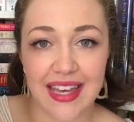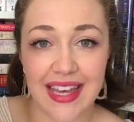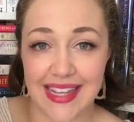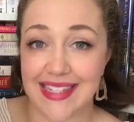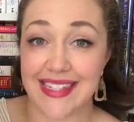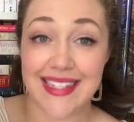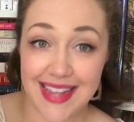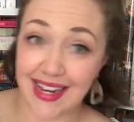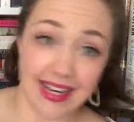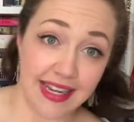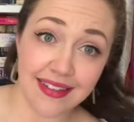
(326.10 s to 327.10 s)
is
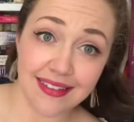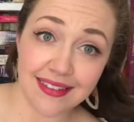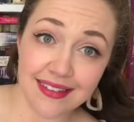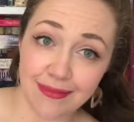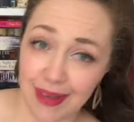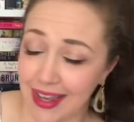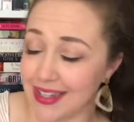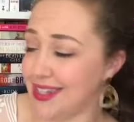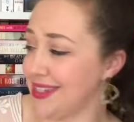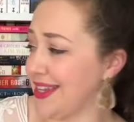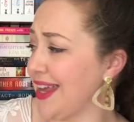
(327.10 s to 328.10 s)
stunning, may I
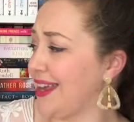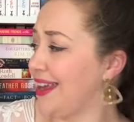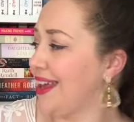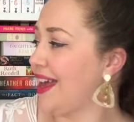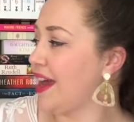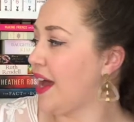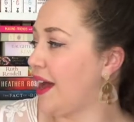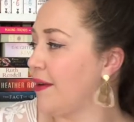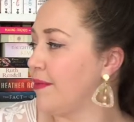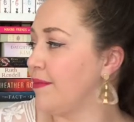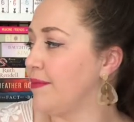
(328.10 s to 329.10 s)
just say.
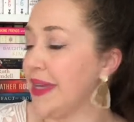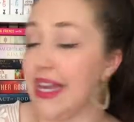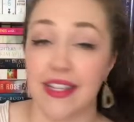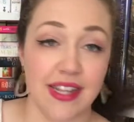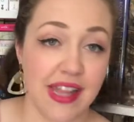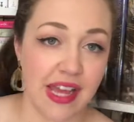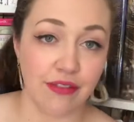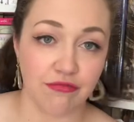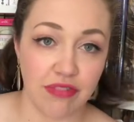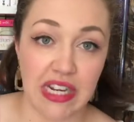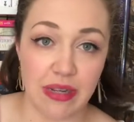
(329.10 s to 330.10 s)
Um, but yeah, so that
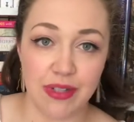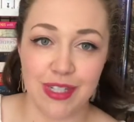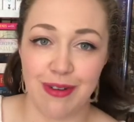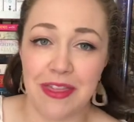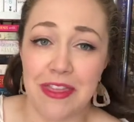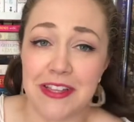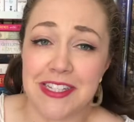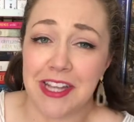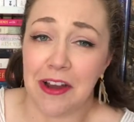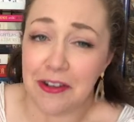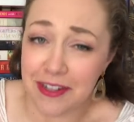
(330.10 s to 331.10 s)
really was the one that
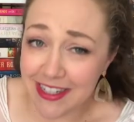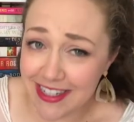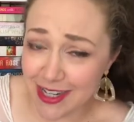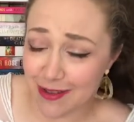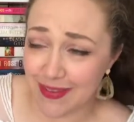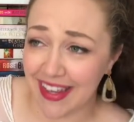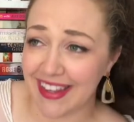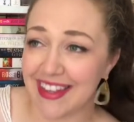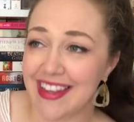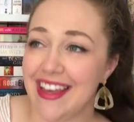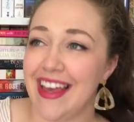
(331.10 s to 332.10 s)
sold it to me.
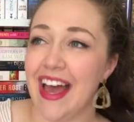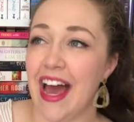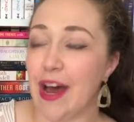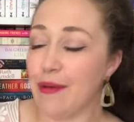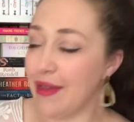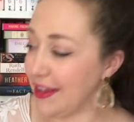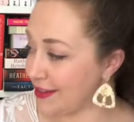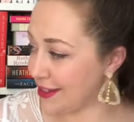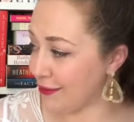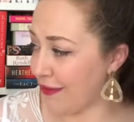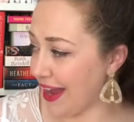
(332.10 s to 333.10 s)
Um, it's
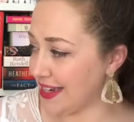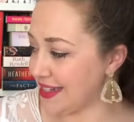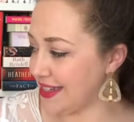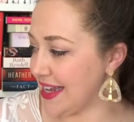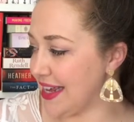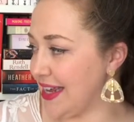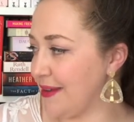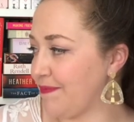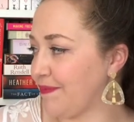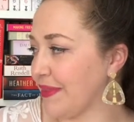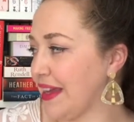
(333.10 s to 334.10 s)
a fantasy,
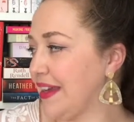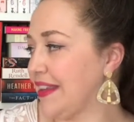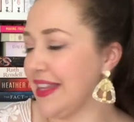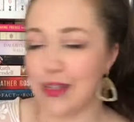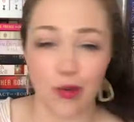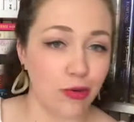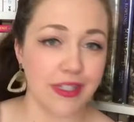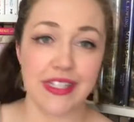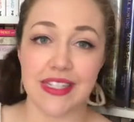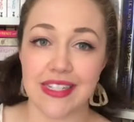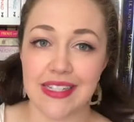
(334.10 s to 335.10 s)
there's
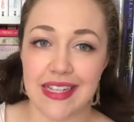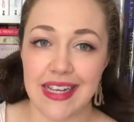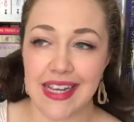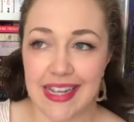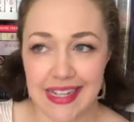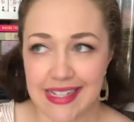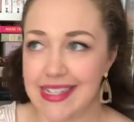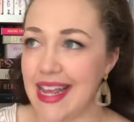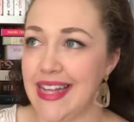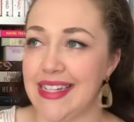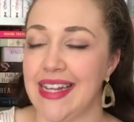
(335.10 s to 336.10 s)
horses, it's
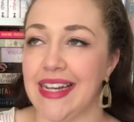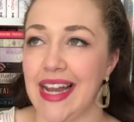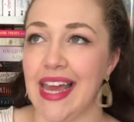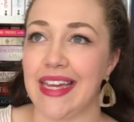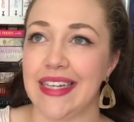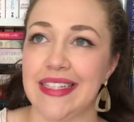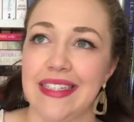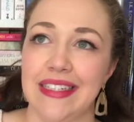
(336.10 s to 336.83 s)
set in like